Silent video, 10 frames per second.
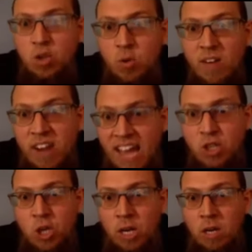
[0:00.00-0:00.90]

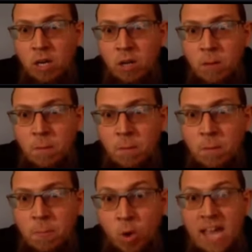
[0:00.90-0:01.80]
Revelation. Yeah.
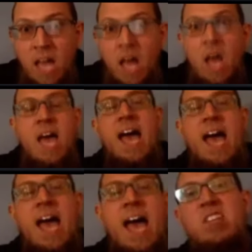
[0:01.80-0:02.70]
Okay?
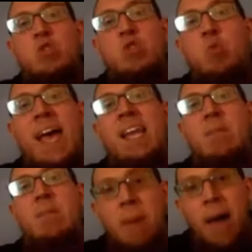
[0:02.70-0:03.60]
And this is why
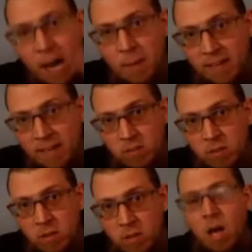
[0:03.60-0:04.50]
Al-Imam Ahmad
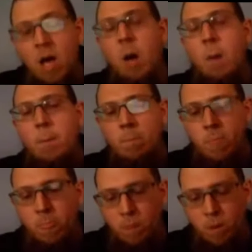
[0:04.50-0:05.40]

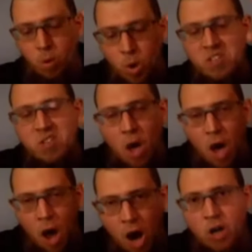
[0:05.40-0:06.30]
was
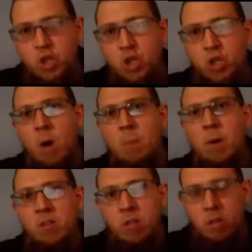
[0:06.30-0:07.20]
harsh
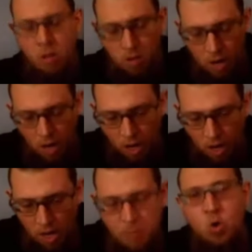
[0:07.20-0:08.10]
upon
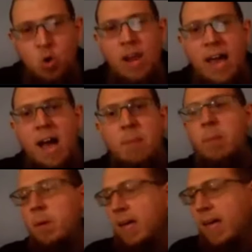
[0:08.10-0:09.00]
Ibn Kulab
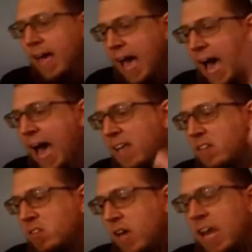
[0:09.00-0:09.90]

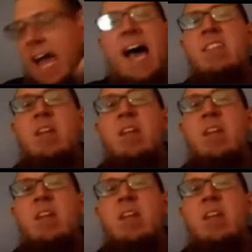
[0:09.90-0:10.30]
and Al-Harith